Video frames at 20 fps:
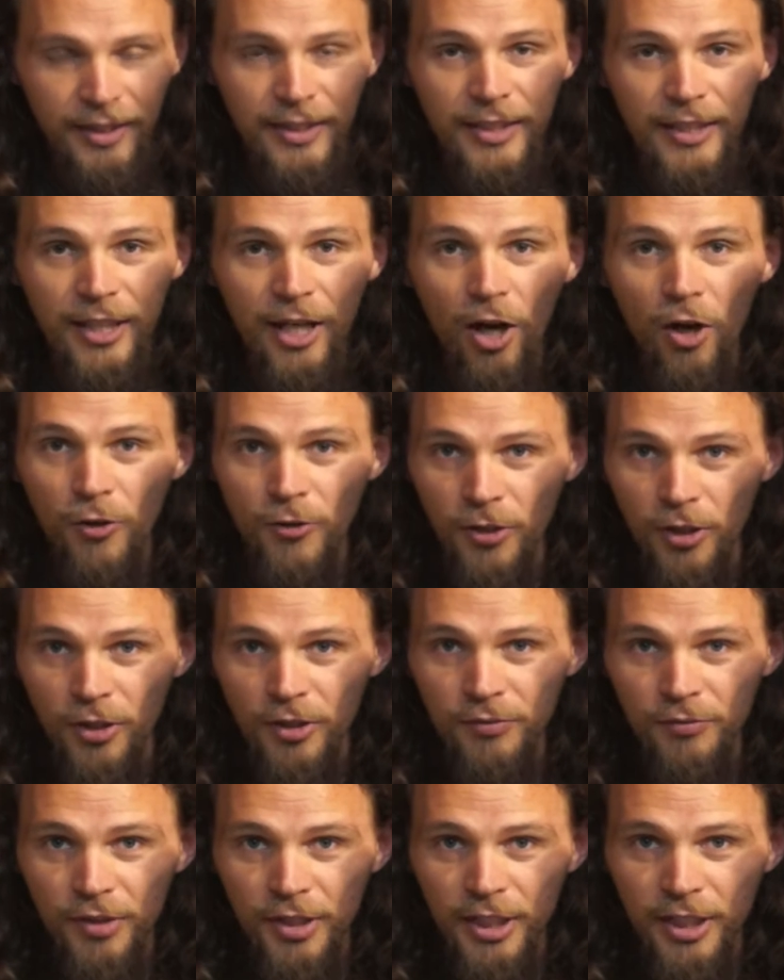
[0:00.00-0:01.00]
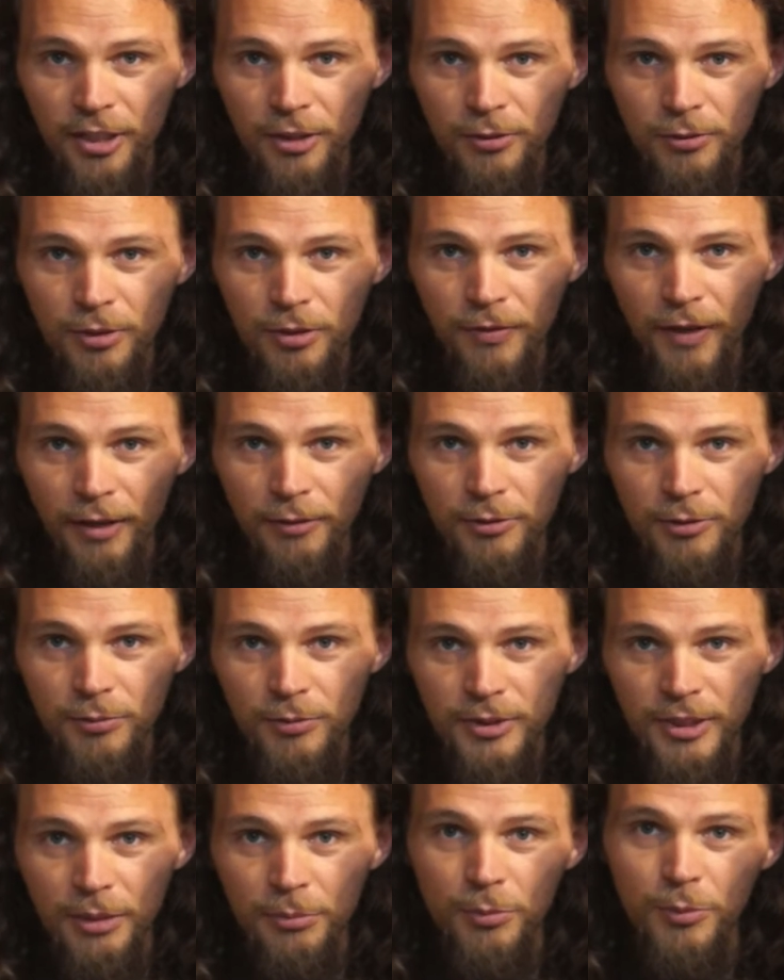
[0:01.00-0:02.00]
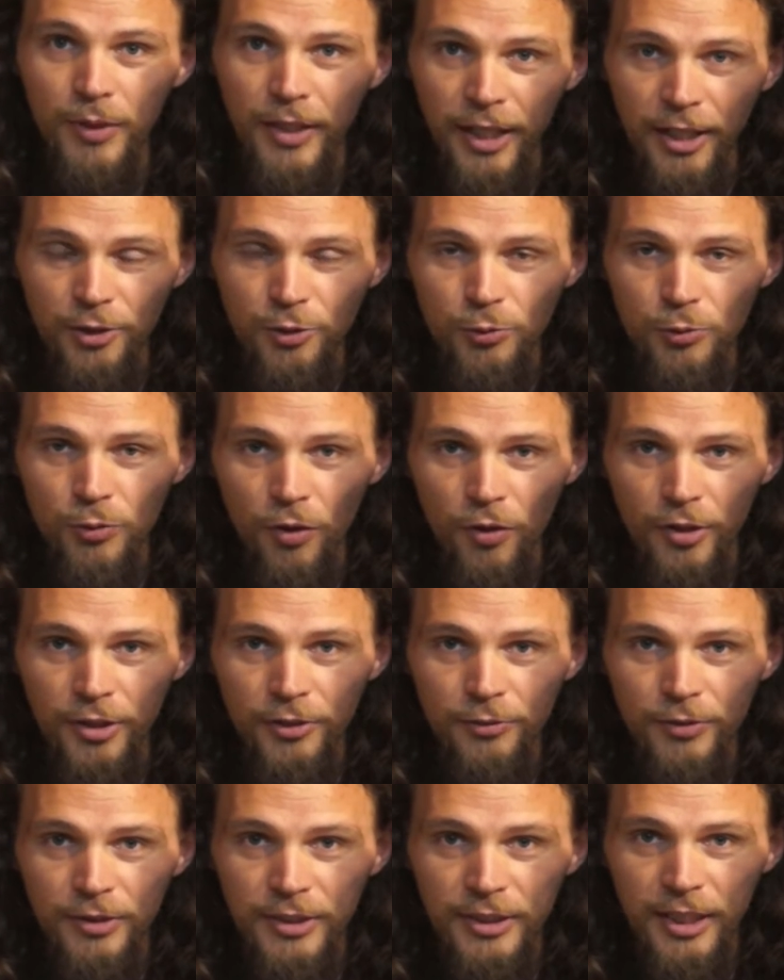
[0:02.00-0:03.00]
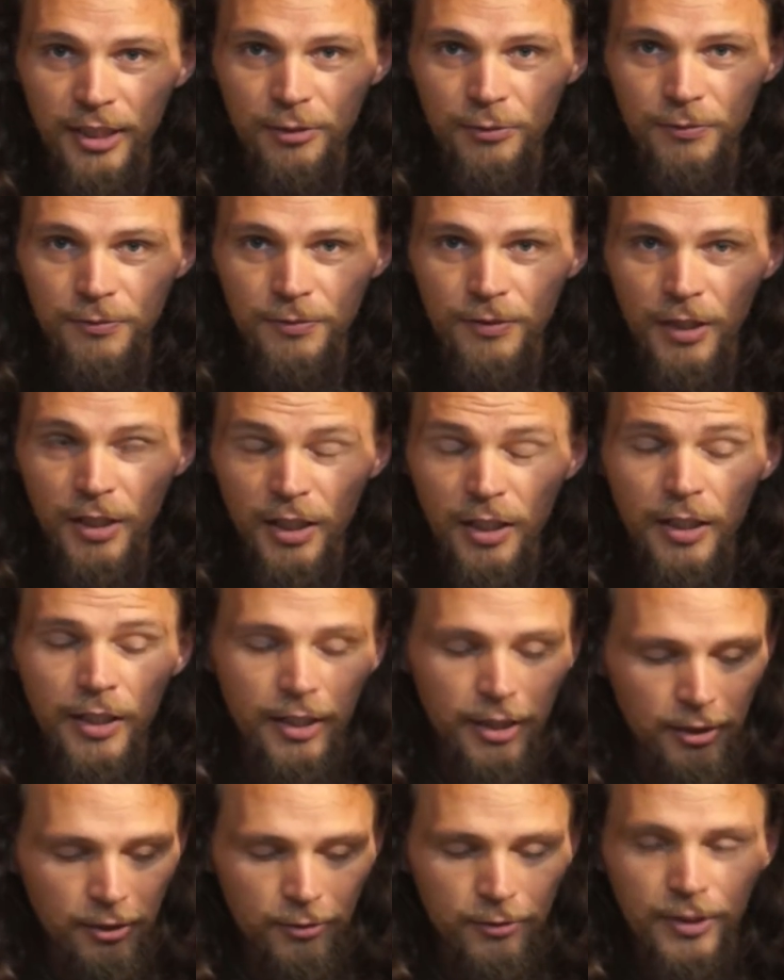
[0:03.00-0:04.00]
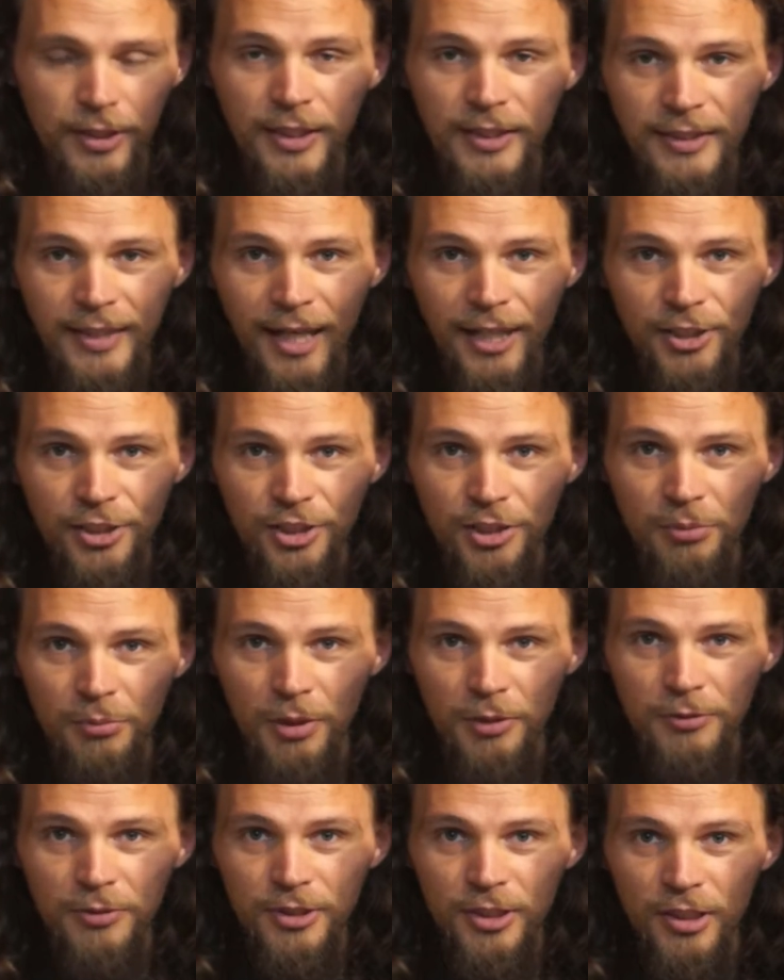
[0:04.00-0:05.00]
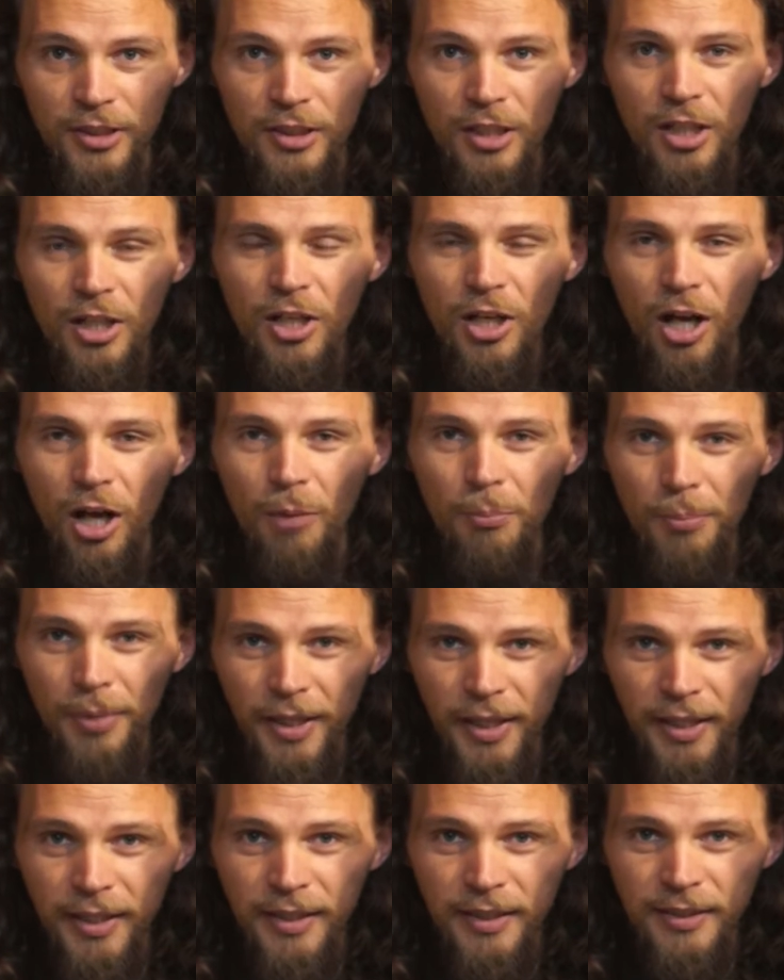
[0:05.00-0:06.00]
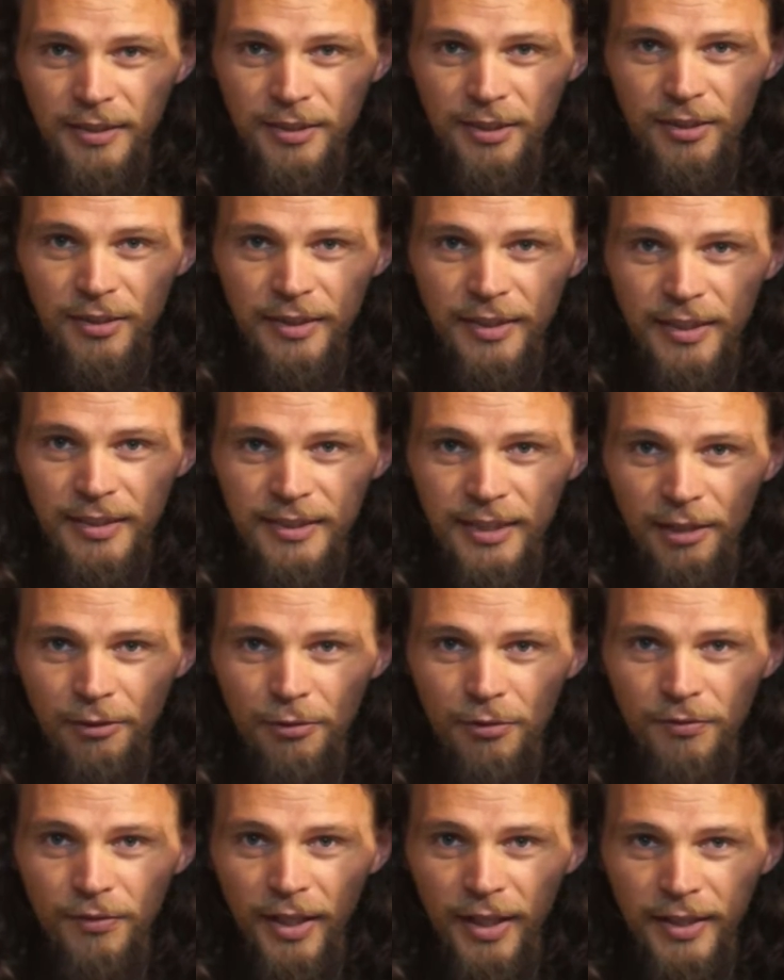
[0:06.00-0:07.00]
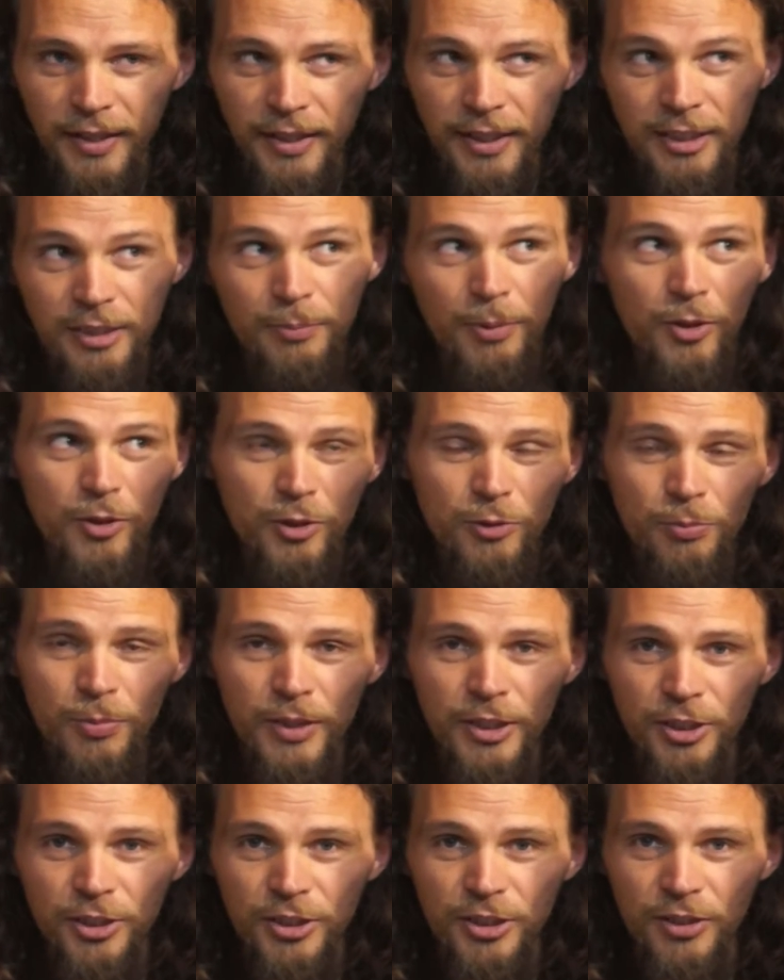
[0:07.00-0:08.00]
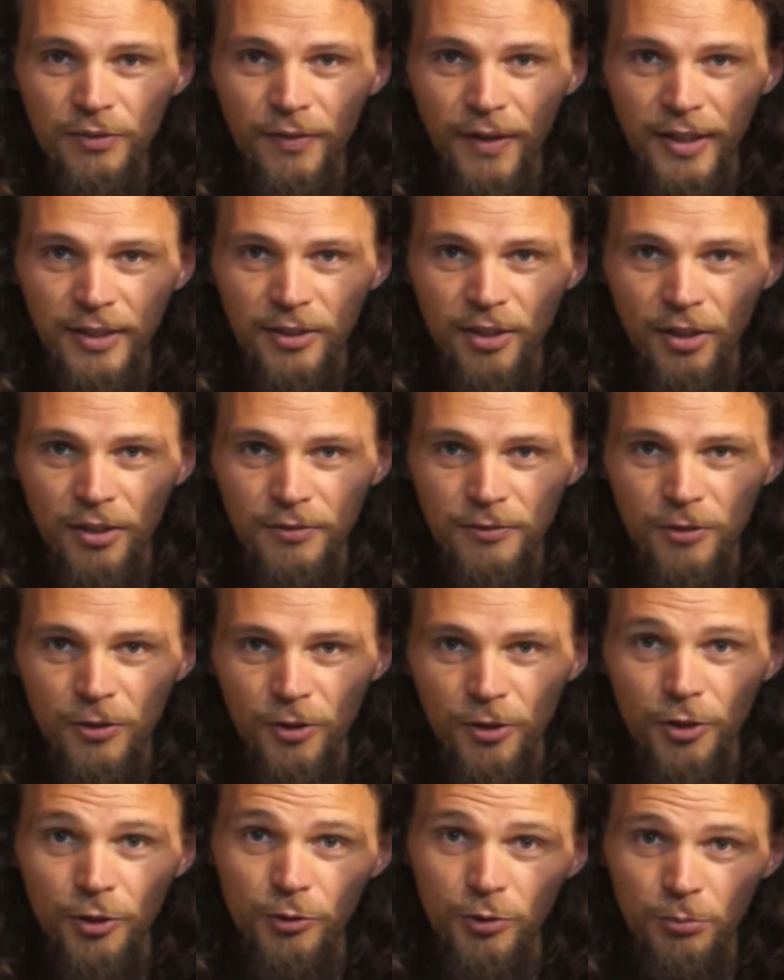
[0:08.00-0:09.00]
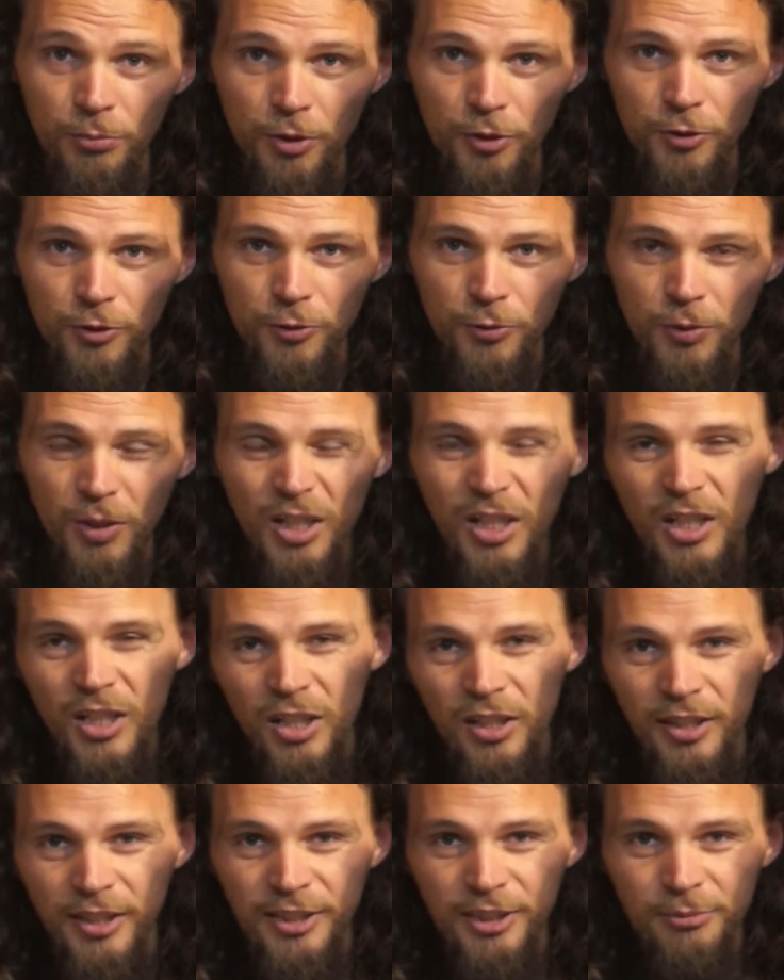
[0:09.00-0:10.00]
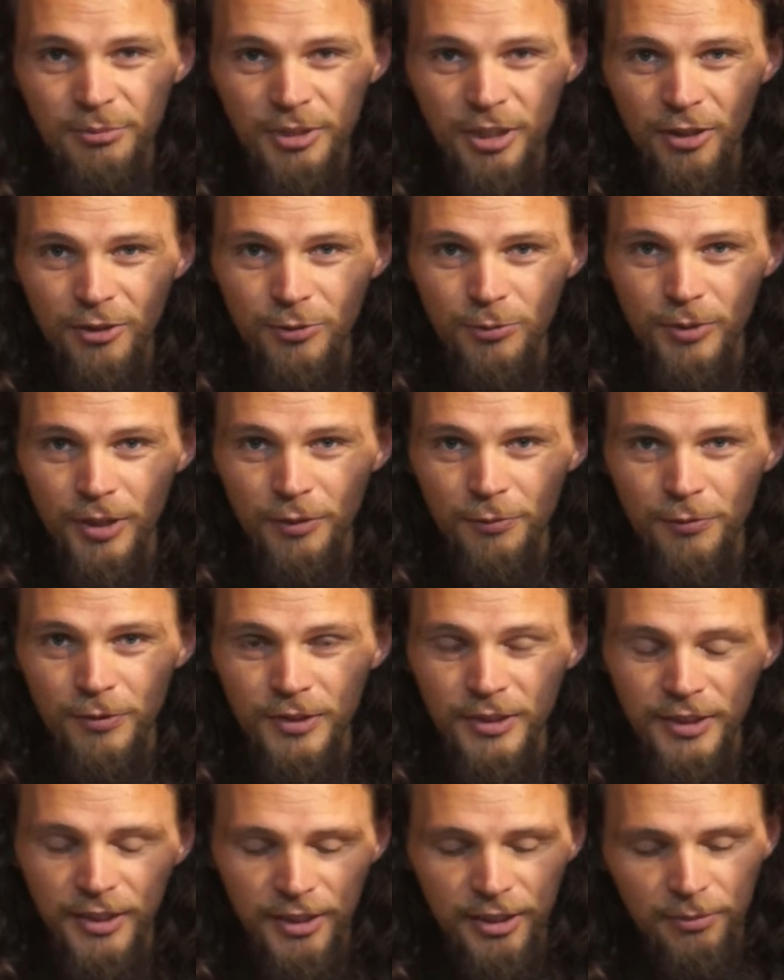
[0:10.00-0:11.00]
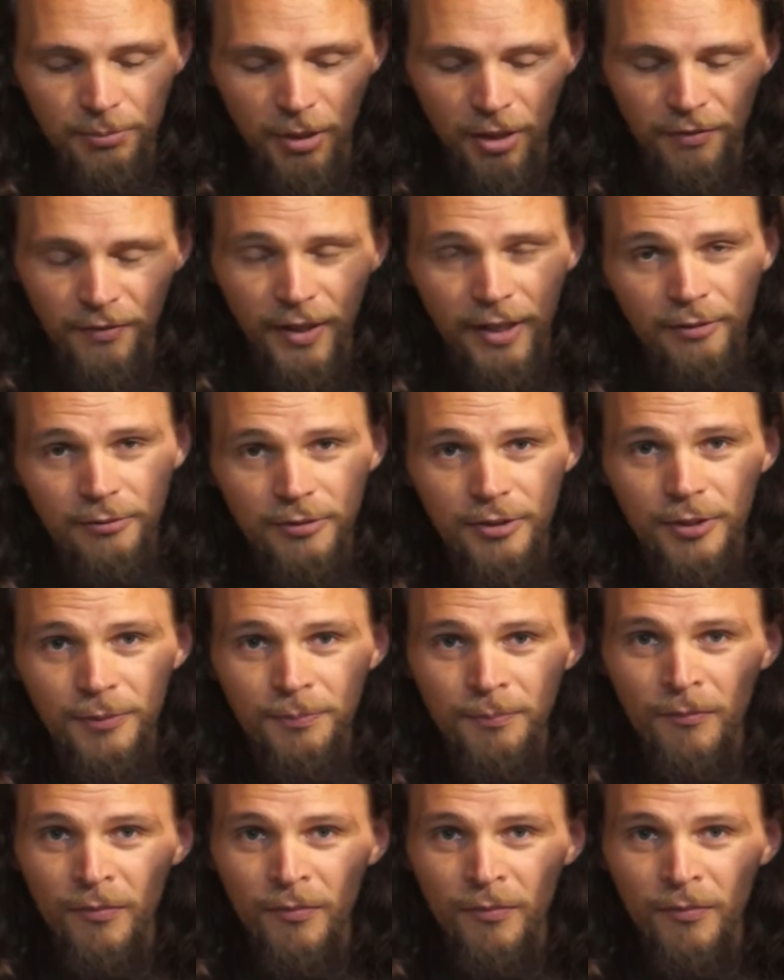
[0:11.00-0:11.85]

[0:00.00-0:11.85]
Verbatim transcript: the online video of how to assemble the actual grinder itself including attaching the motor, appears like it's out of date. It's possibly just the fact that I've got a newer model and there's some subtle differences, but I found